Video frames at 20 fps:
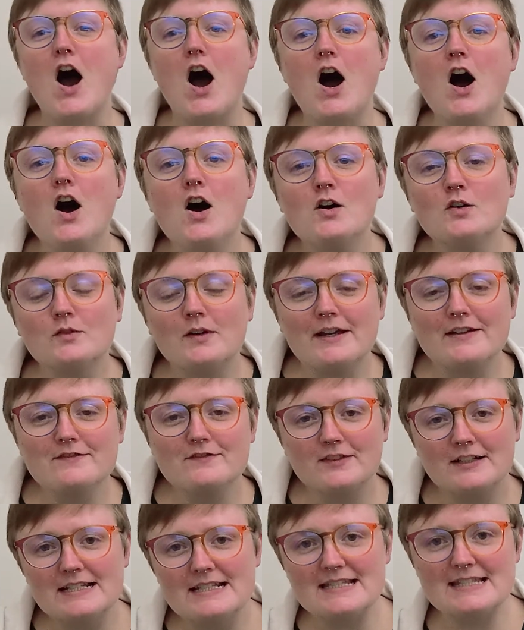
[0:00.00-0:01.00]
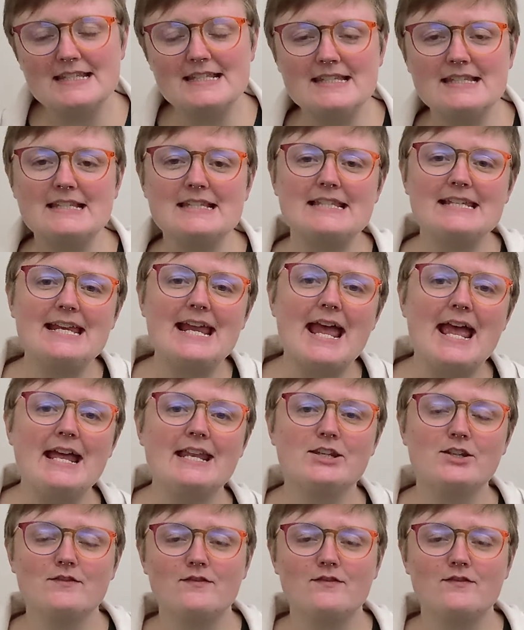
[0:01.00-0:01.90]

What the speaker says: All right, friends, this is the end